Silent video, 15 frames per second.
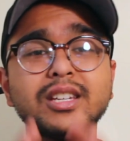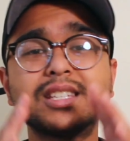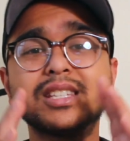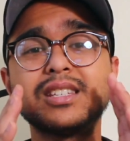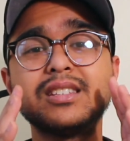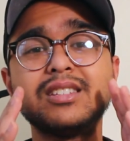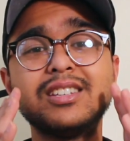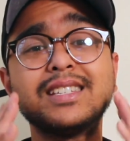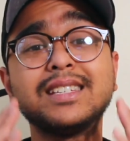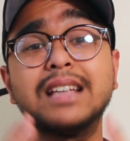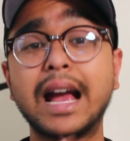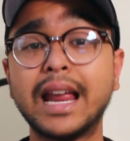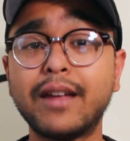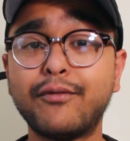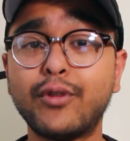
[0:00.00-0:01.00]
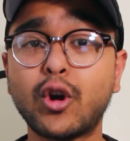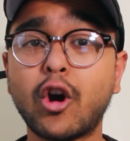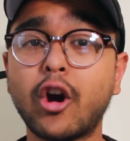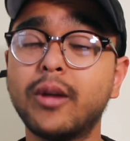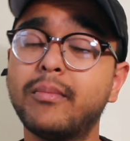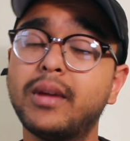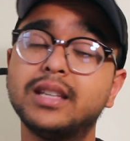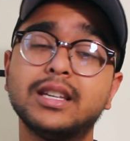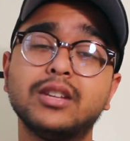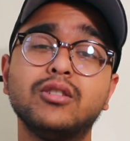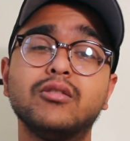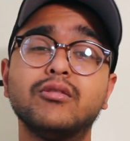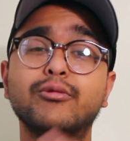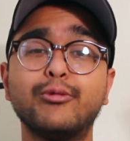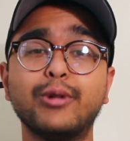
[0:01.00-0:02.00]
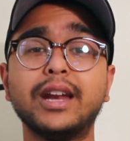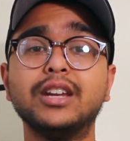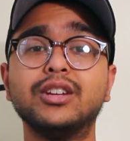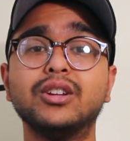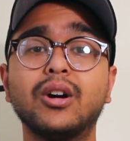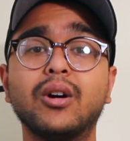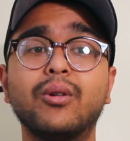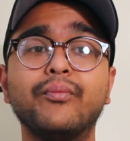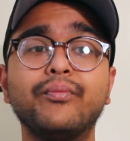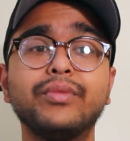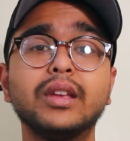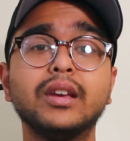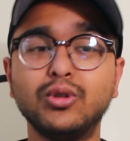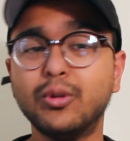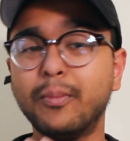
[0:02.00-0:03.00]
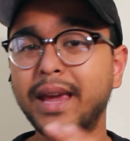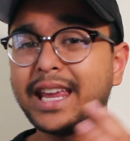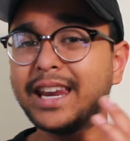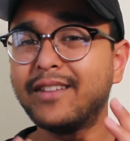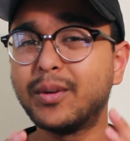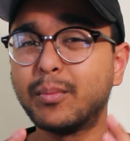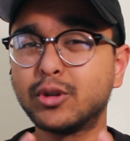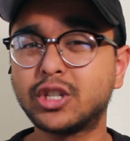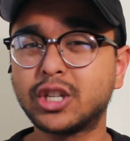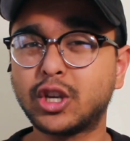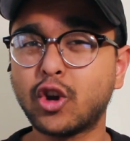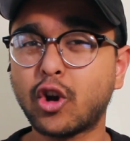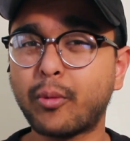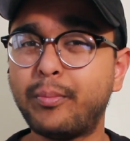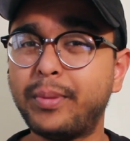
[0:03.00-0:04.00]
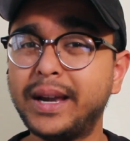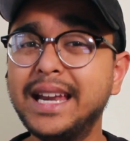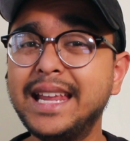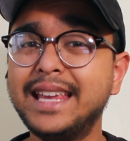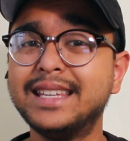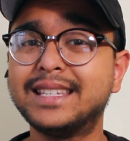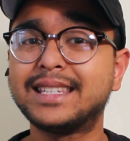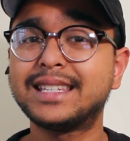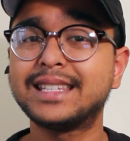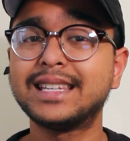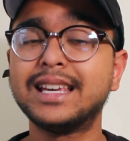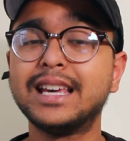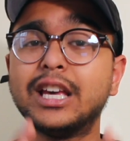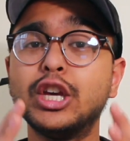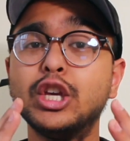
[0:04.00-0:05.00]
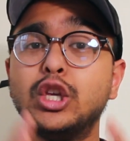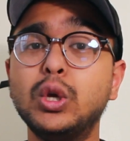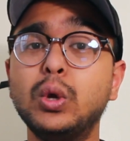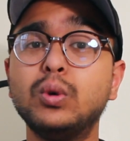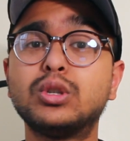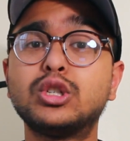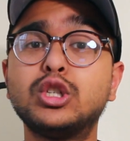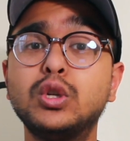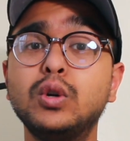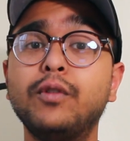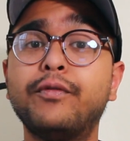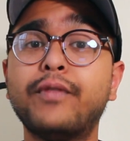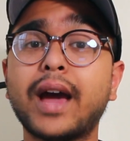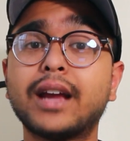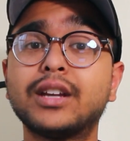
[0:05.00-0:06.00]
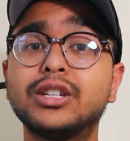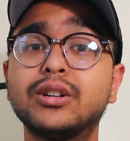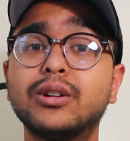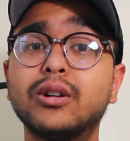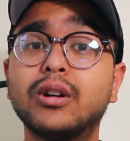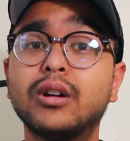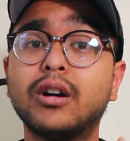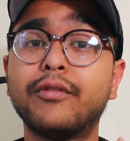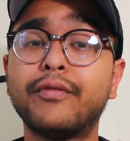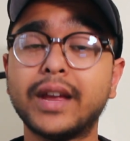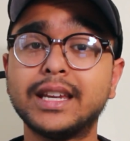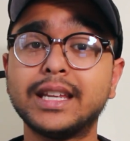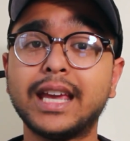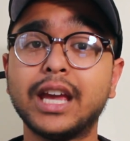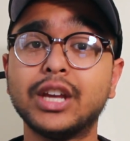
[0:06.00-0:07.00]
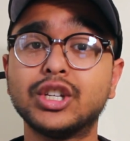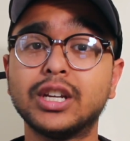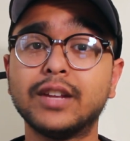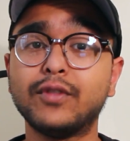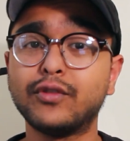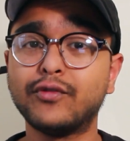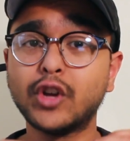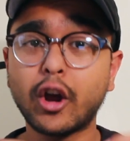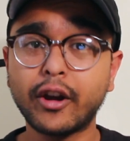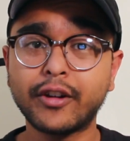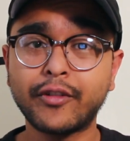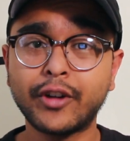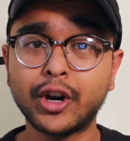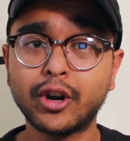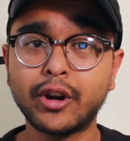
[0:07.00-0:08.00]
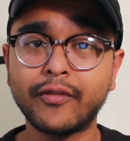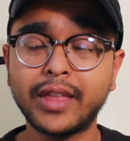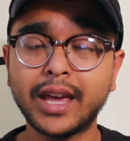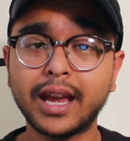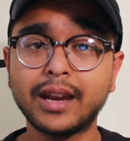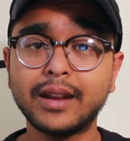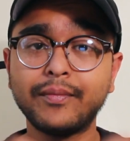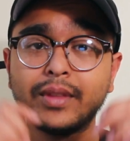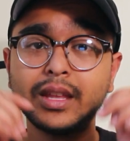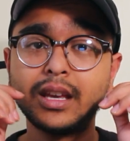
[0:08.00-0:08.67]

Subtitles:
just sign up for Coinbase and you're ready to go. To make it even more secure, please use two-factor authentication. If you've not heard of that,